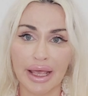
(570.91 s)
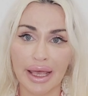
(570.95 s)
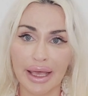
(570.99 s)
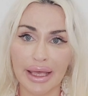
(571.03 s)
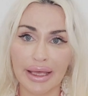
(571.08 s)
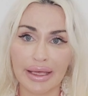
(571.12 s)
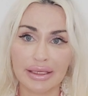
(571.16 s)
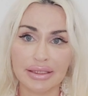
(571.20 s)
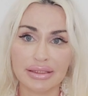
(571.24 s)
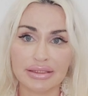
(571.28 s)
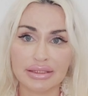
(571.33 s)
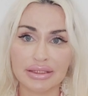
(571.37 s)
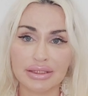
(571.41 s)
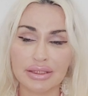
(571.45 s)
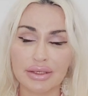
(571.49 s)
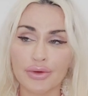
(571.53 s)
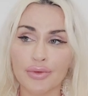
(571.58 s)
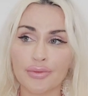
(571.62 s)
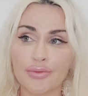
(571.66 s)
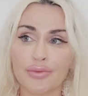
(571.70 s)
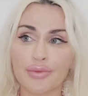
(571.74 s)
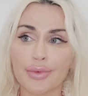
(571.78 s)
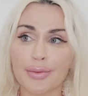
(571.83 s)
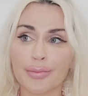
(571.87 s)
And,
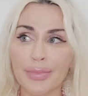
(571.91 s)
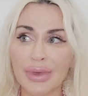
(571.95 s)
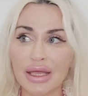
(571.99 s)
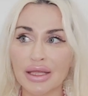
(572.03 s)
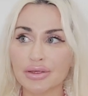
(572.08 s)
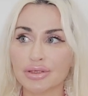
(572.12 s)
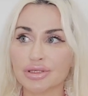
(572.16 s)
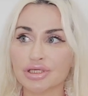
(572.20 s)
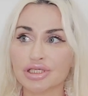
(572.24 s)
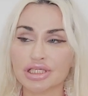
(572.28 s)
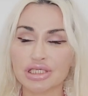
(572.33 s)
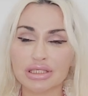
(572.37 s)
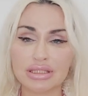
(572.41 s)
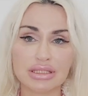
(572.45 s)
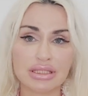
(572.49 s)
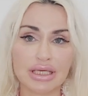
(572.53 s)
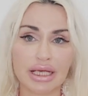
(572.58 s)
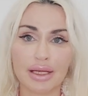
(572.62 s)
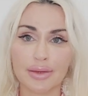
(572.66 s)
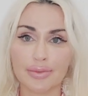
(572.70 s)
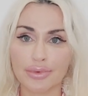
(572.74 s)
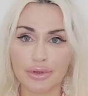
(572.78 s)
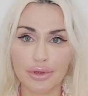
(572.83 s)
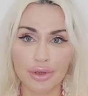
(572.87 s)
men are just
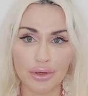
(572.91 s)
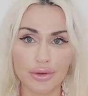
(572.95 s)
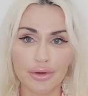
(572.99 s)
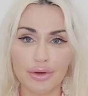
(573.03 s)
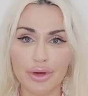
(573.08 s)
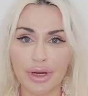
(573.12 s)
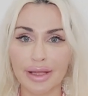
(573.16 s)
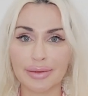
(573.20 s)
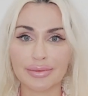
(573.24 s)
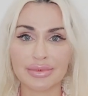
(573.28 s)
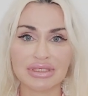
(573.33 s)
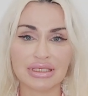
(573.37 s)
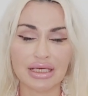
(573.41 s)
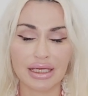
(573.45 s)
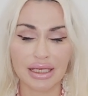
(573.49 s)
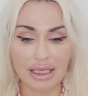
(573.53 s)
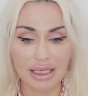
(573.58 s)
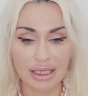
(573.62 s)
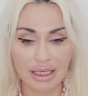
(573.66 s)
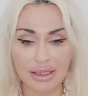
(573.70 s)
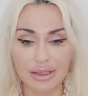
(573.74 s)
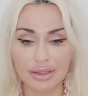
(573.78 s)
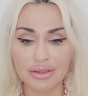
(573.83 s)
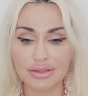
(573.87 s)
like programmed to
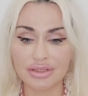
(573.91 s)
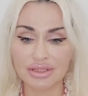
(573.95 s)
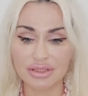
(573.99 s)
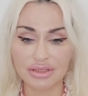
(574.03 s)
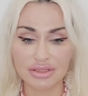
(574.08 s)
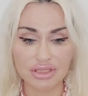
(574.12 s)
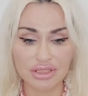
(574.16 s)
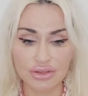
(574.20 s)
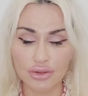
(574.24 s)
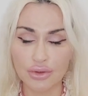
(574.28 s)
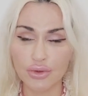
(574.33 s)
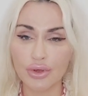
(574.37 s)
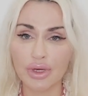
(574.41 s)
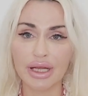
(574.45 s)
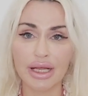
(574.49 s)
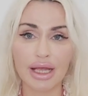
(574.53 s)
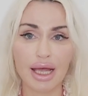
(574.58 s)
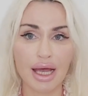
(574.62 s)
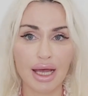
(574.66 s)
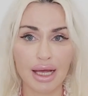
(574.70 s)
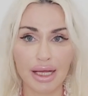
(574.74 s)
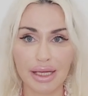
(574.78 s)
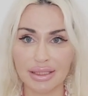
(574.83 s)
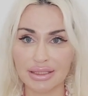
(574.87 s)
kill, destroy,
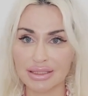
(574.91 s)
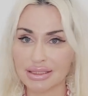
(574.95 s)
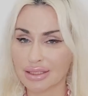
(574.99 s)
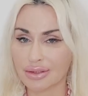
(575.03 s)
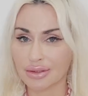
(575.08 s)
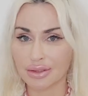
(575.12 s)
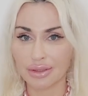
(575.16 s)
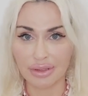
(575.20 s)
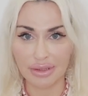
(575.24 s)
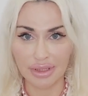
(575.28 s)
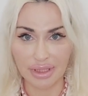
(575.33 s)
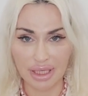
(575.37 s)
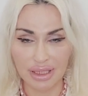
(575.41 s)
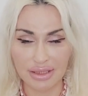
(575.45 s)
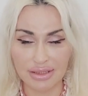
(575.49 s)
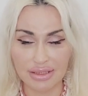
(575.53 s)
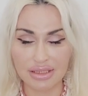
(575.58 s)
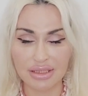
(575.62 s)
hunt, and all this.